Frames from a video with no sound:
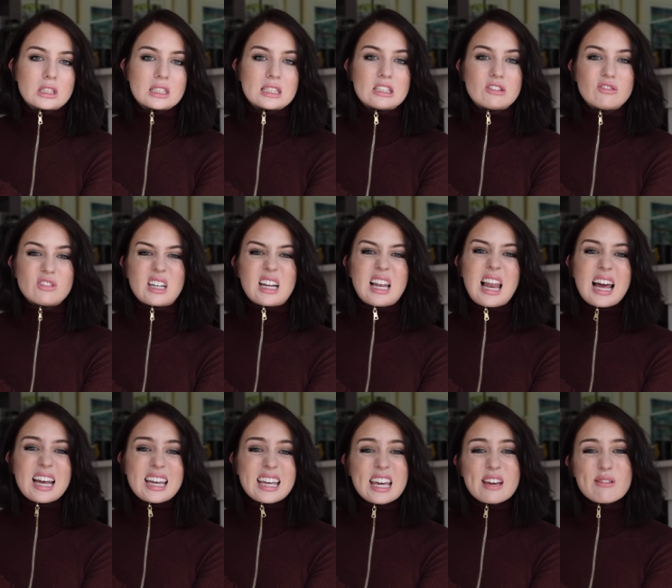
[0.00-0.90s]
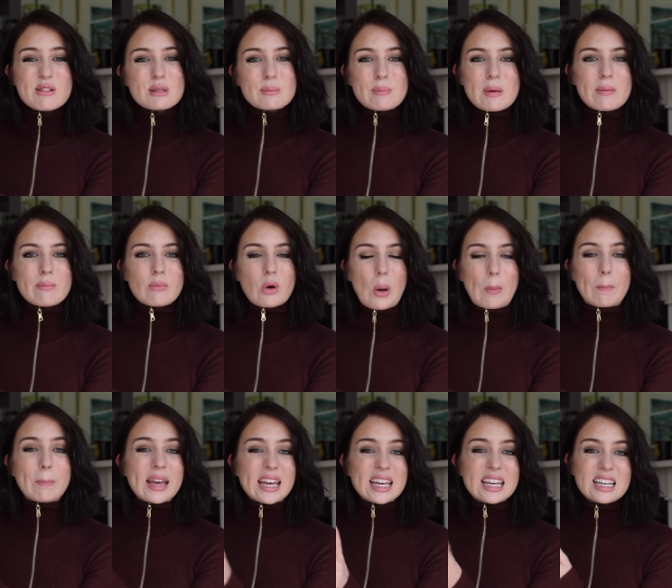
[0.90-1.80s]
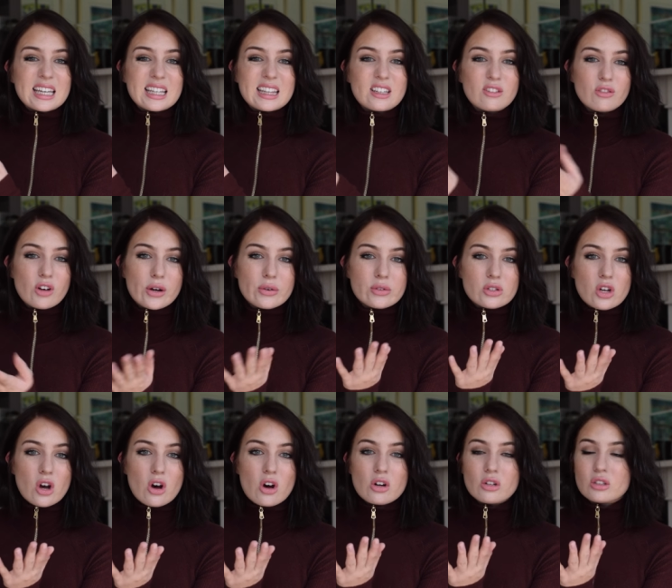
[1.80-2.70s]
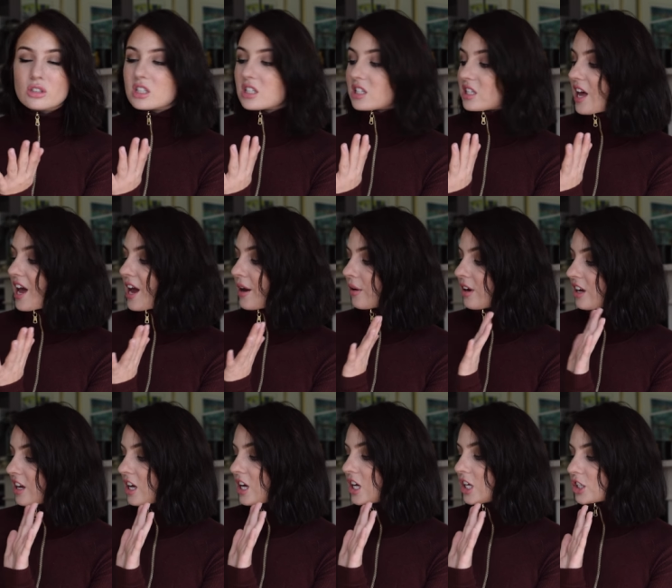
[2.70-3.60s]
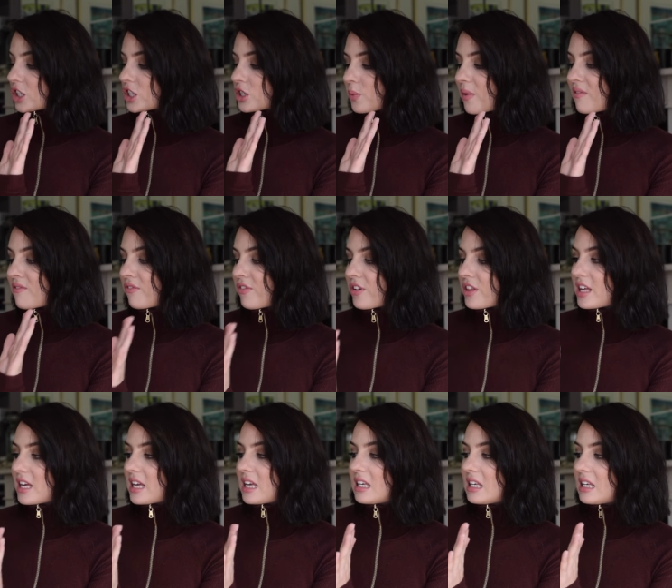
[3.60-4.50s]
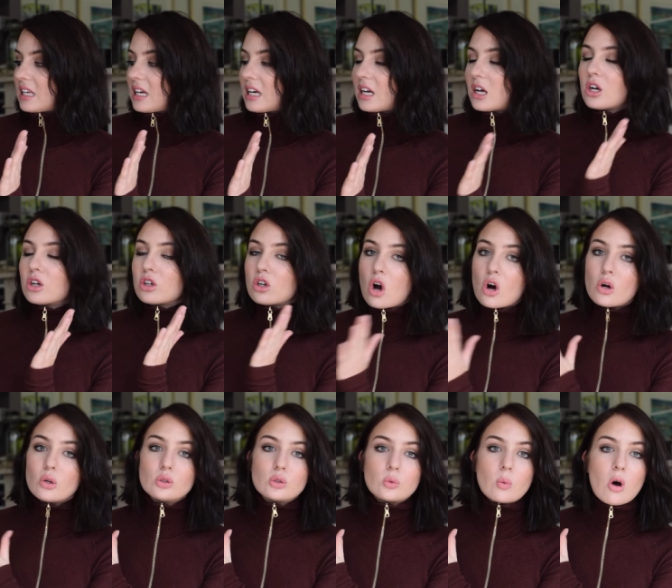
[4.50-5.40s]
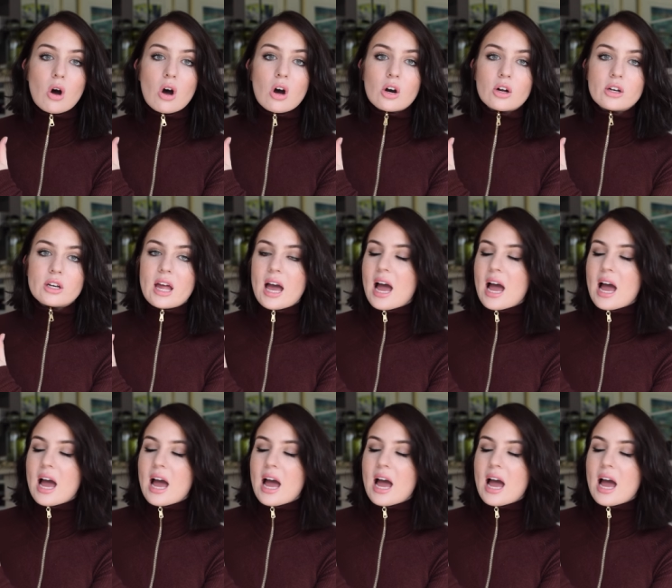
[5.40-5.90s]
because I didn't really like it. It was a bit more pink than rose gold. So just went for the gold one